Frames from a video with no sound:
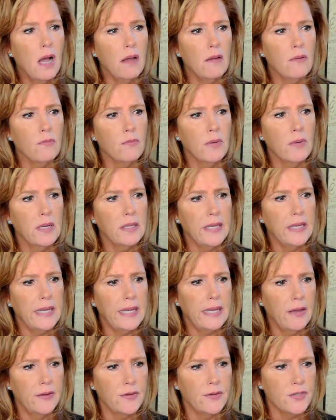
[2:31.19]
really
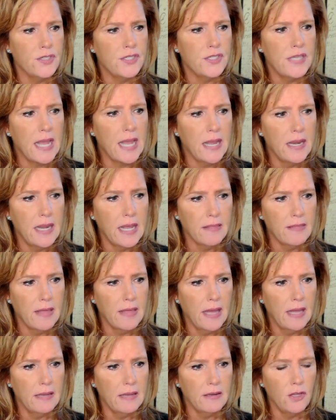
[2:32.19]
understanding
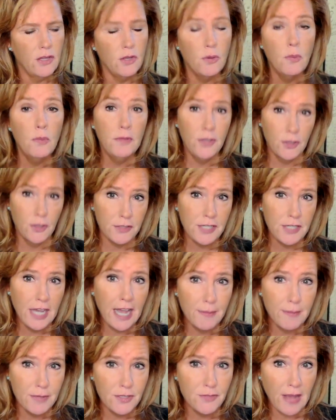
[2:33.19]
that your
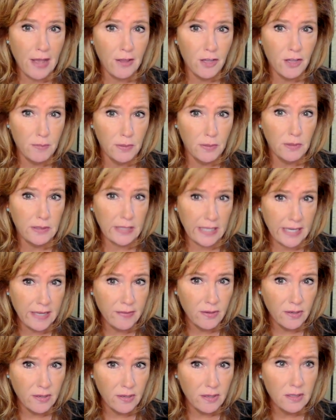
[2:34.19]
time is valuable
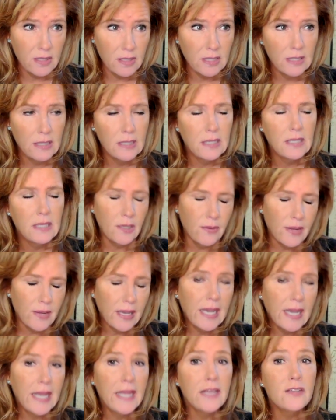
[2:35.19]
either.
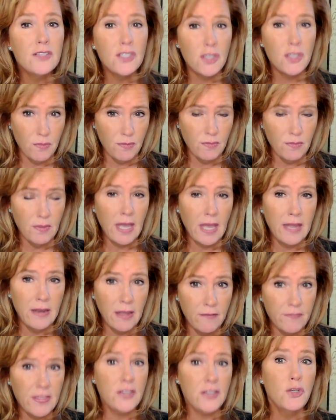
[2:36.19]
Okay. So, and
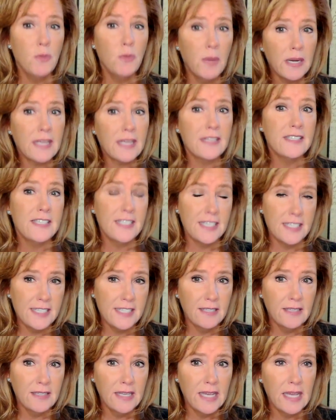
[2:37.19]
if they do it
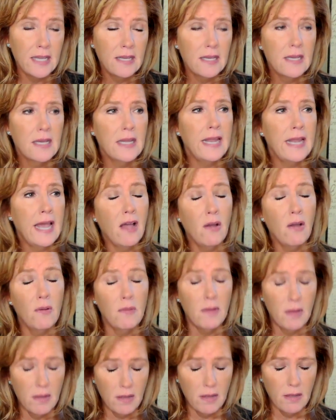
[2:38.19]
consistently.
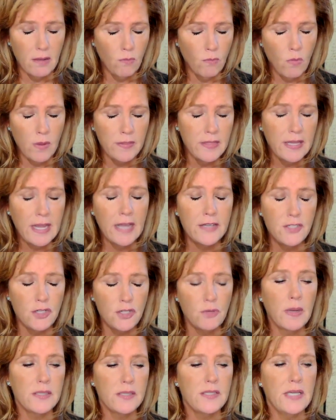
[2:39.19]
Now, one thing I do
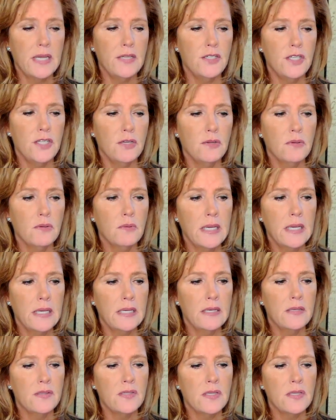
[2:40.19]
want to say to you
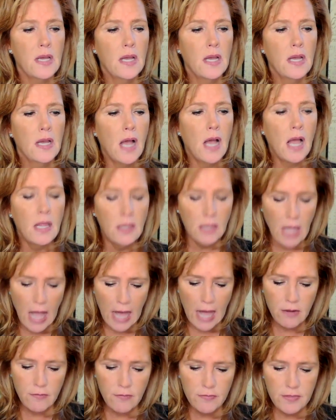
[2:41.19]
is a
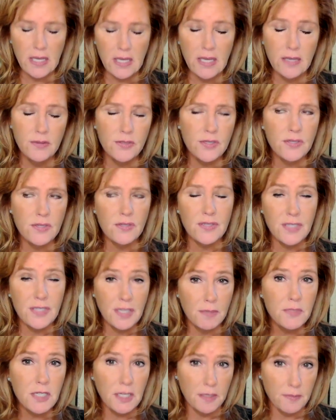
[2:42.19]
lot of these
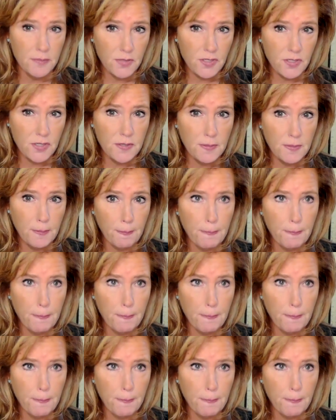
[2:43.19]
symptoms